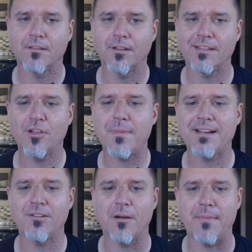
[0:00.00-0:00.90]
So let's go
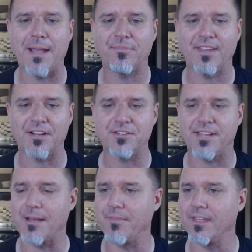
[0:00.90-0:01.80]
back to our map stash
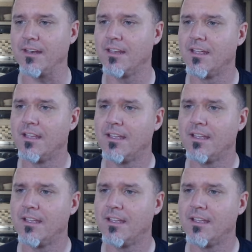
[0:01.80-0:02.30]
tab then